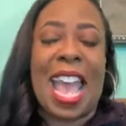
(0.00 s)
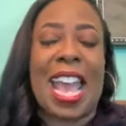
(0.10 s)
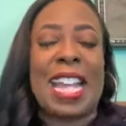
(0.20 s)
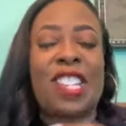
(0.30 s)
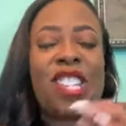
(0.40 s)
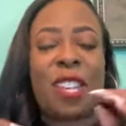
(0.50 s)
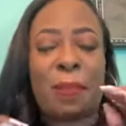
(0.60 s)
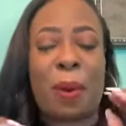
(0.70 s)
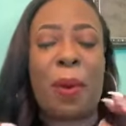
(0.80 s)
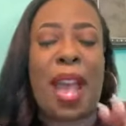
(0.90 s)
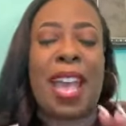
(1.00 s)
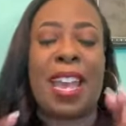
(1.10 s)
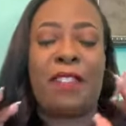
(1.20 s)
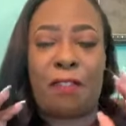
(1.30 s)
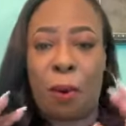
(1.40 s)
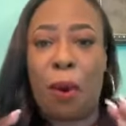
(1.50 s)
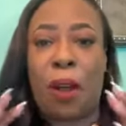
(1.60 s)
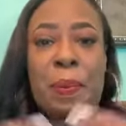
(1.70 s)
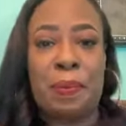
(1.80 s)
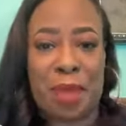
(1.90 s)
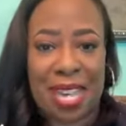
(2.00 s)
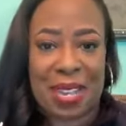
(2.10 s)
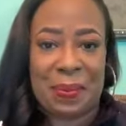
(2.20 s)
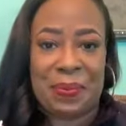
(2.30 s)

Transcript: And she prayed for me.